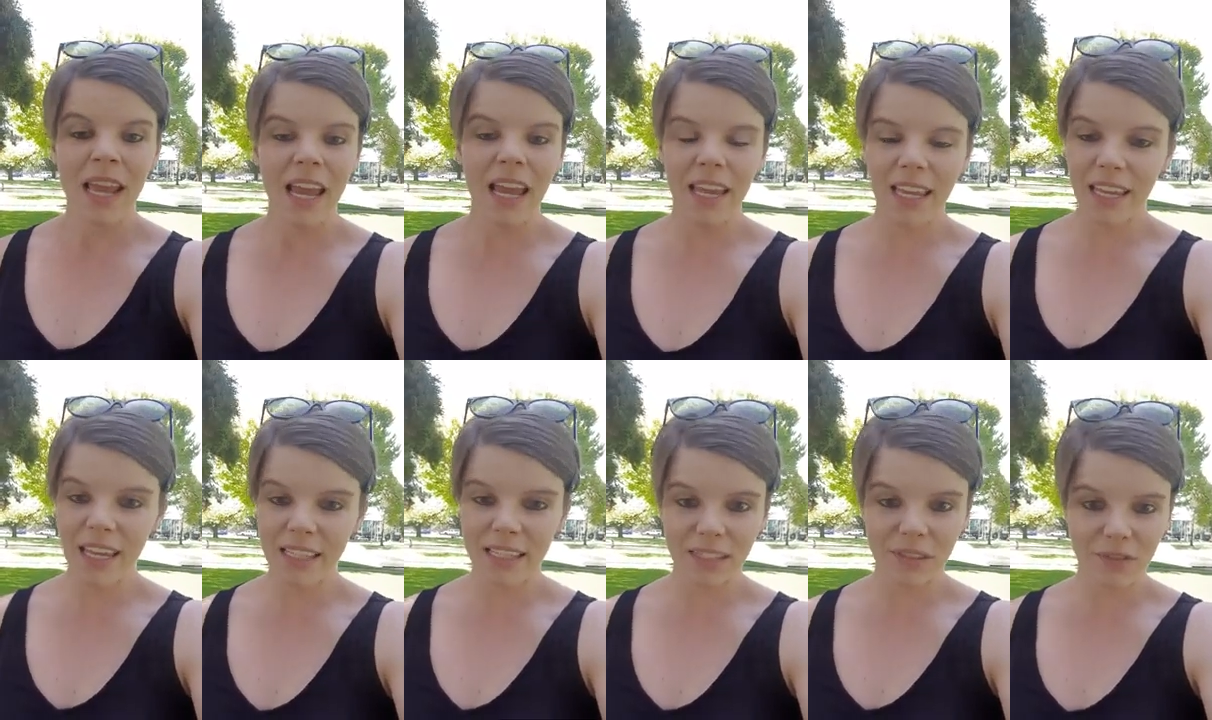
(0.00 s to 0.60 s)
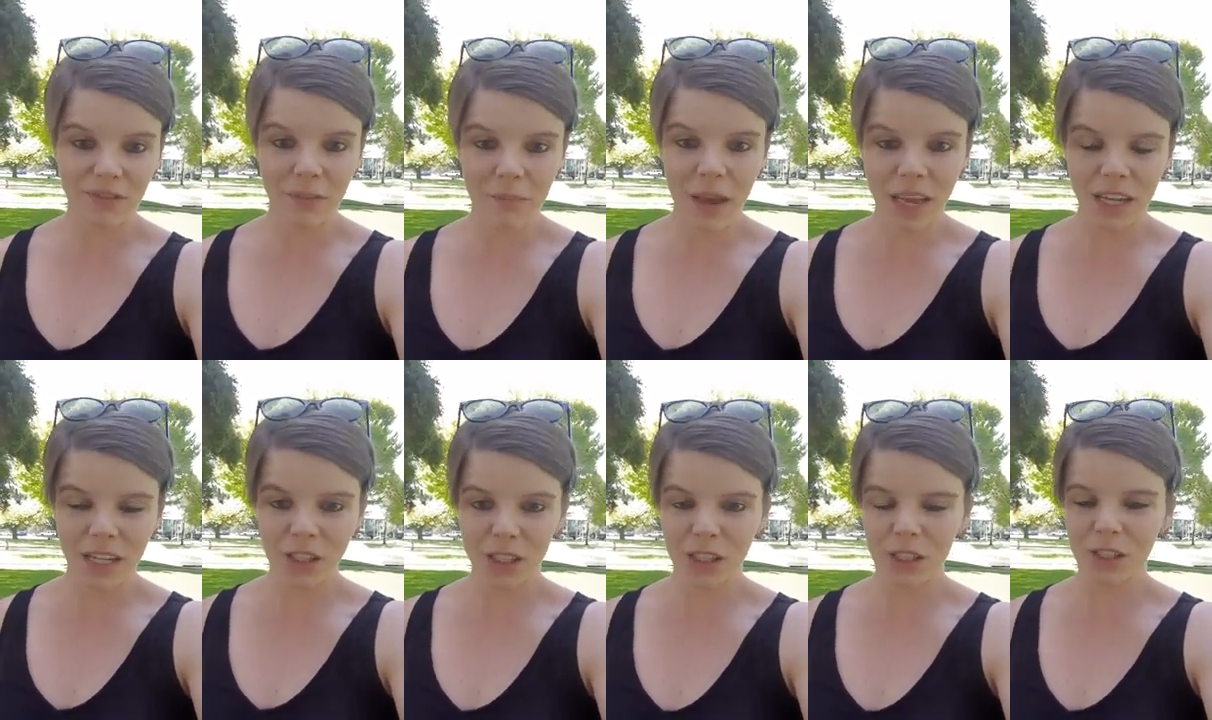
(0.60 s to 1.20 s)
It gets
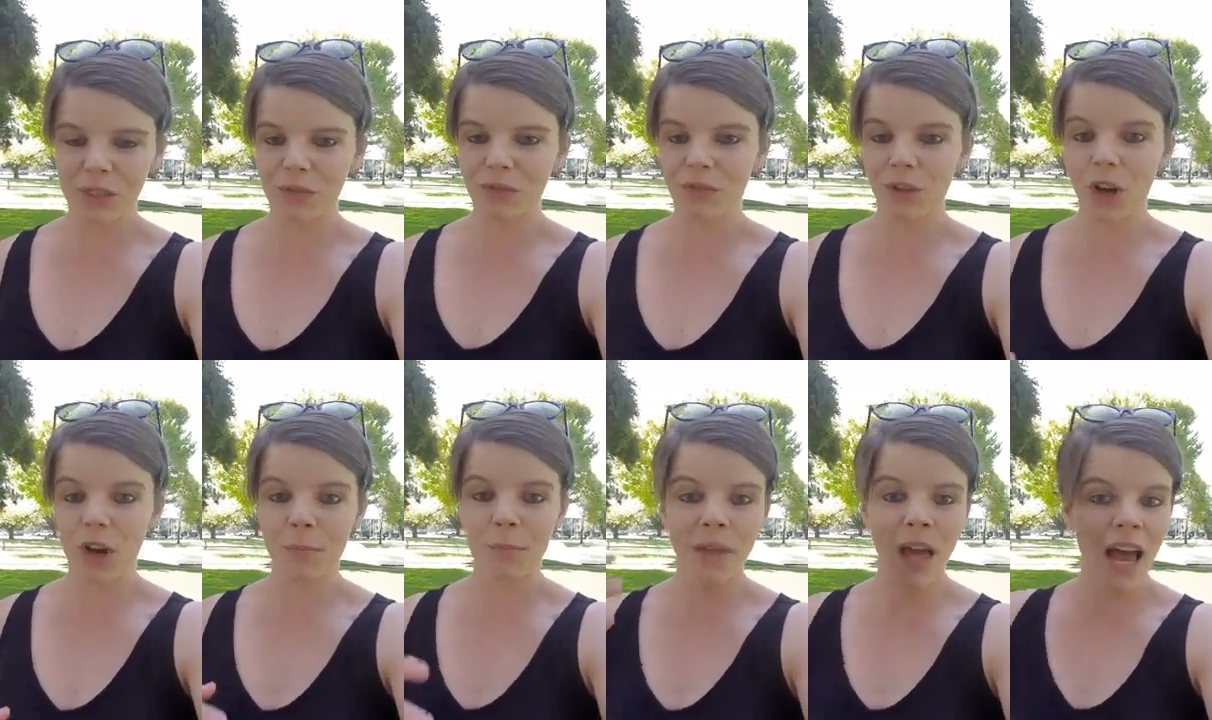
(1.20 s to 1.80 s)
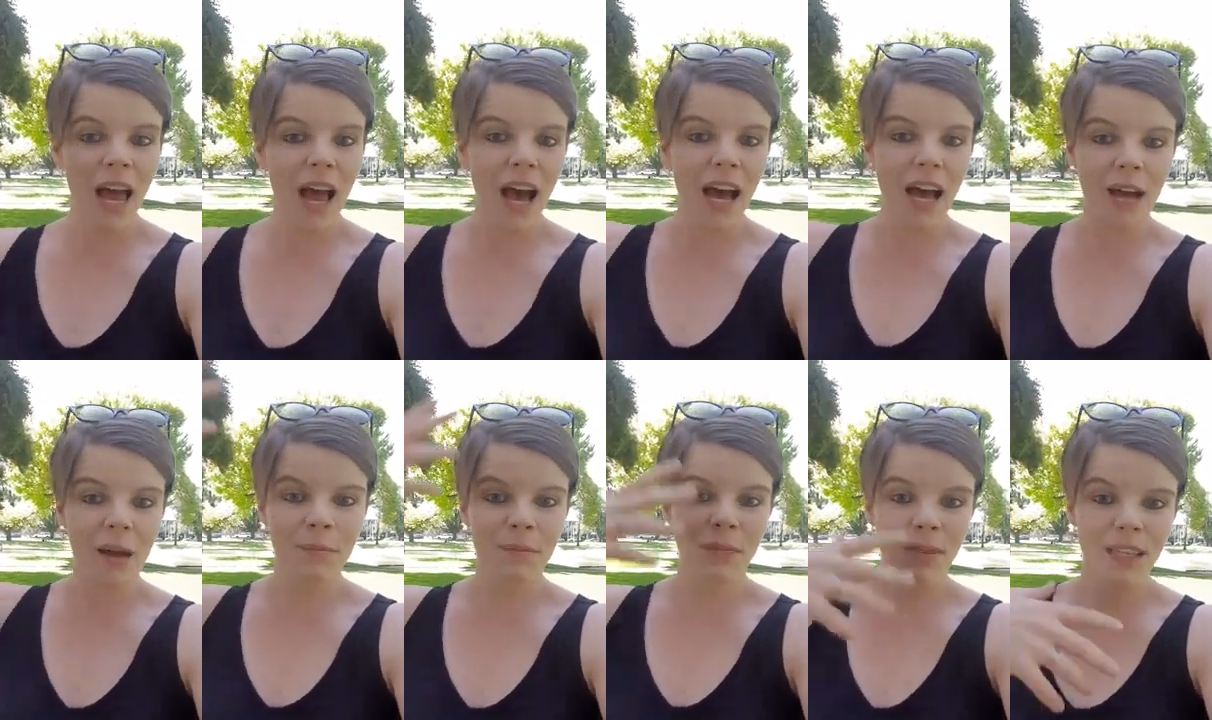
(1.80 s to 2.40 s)
information from
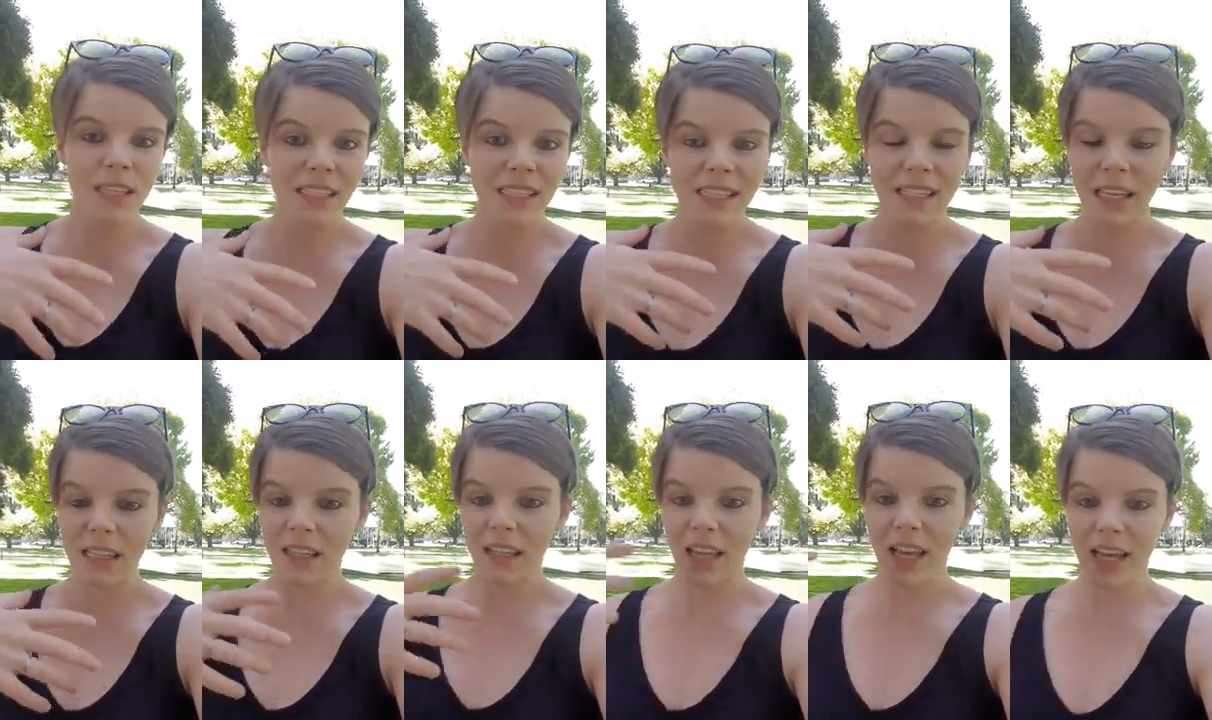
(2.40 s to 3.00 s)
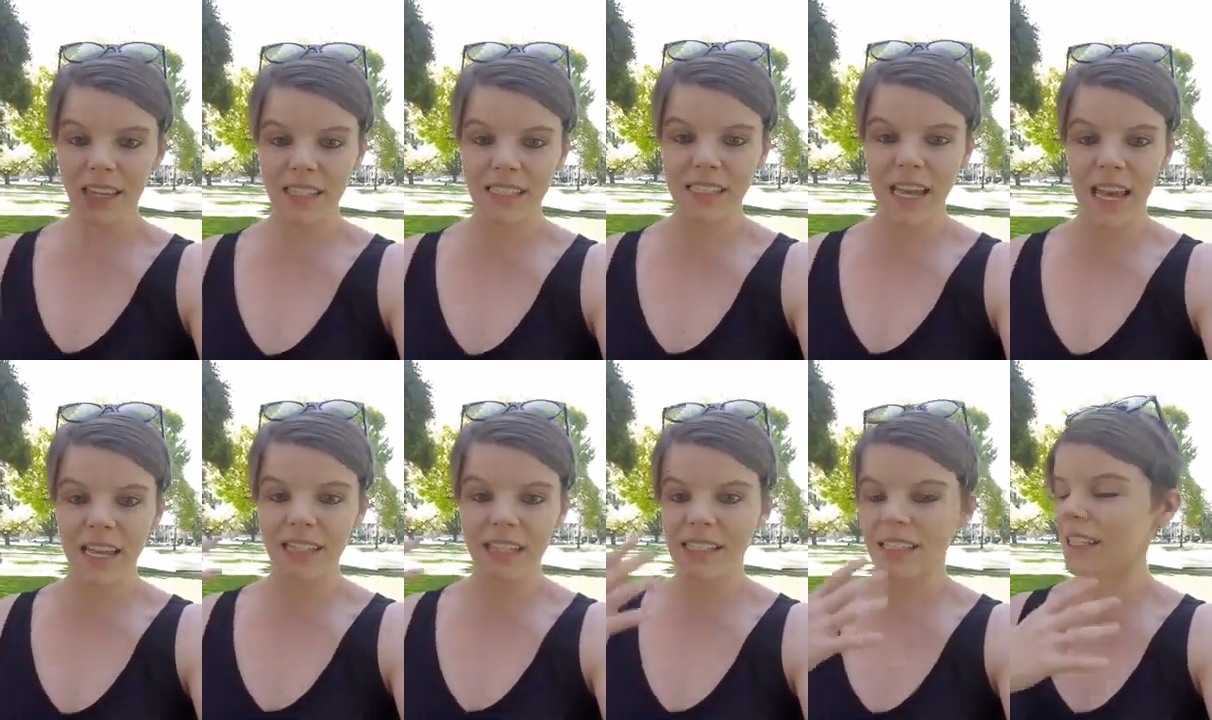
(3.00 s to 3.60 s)
sunlight
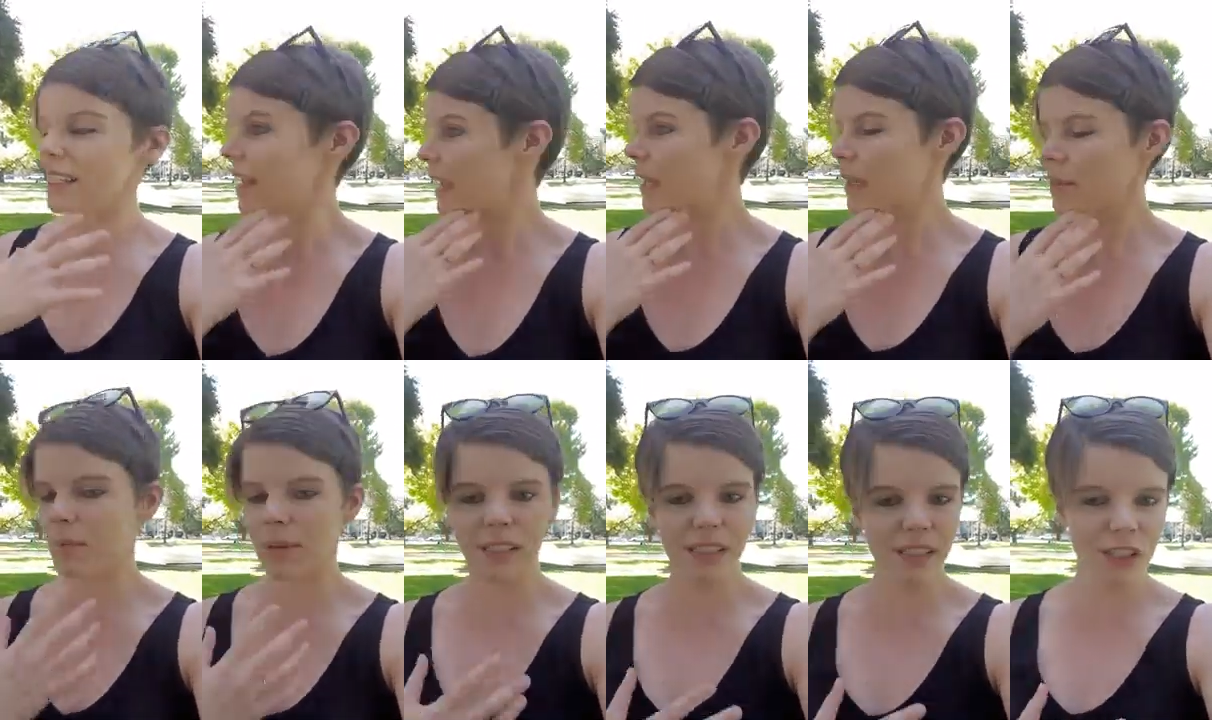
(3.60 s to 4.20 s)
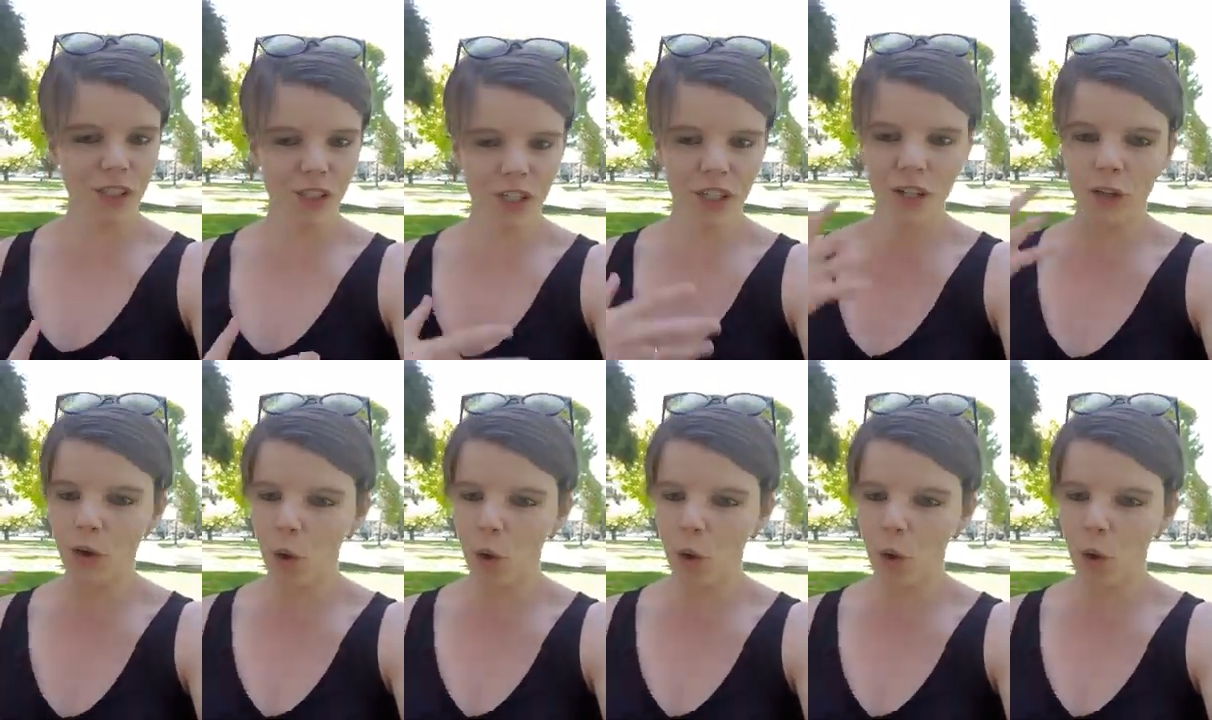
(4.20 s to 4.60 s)
and neck position and